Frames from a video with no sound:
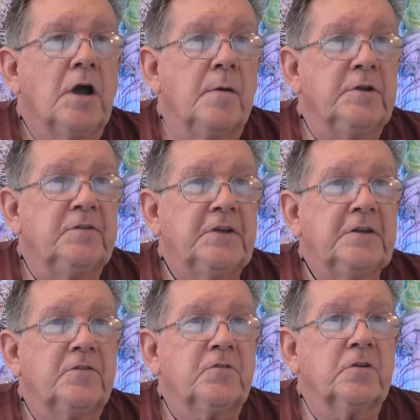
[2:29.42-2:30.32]
Common
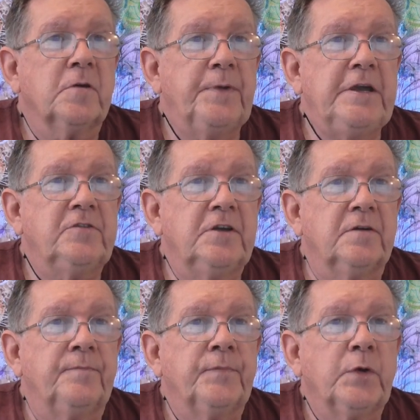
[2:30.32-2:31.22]
sense took a
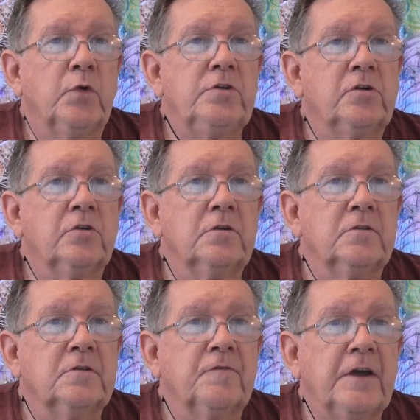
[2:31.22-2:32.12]
beating when you
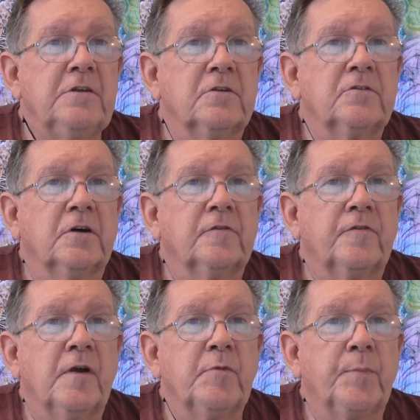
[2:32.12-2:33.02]
couldn't defend
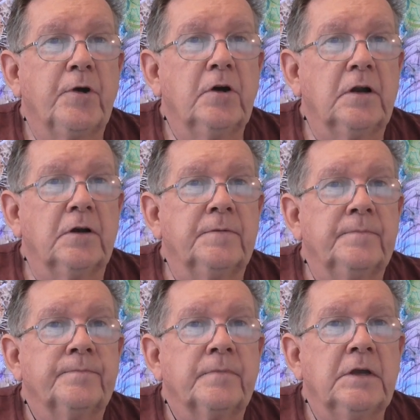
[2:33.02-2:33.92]
yourself from a burglar
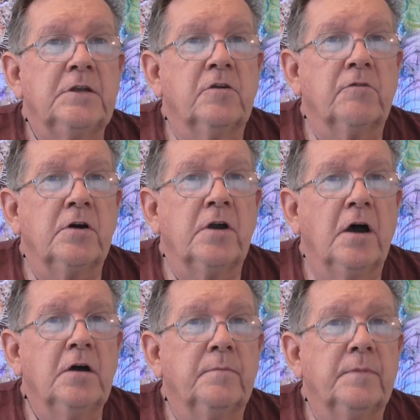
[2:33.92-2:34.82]
in your own
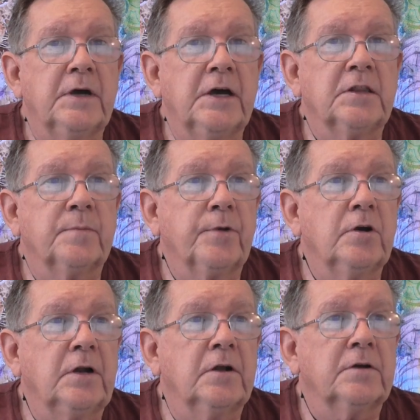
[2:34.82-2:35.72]
home, and the
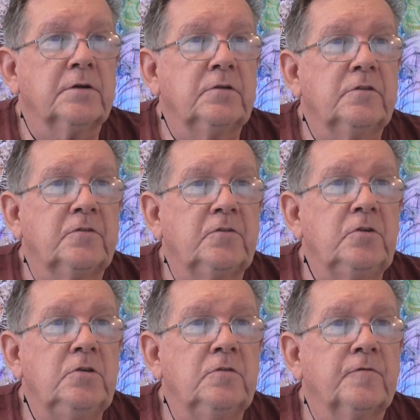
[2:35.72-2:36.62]
burglar could
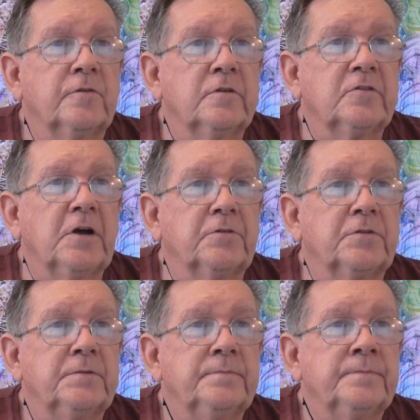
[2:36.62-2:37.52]
sue you for
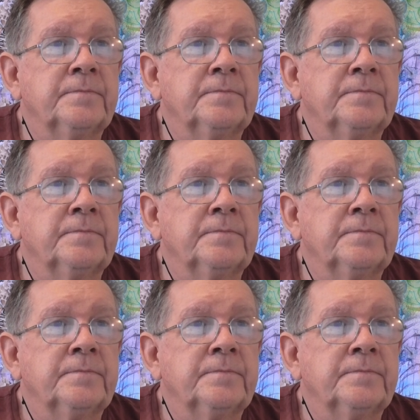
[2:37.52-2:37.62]
assault.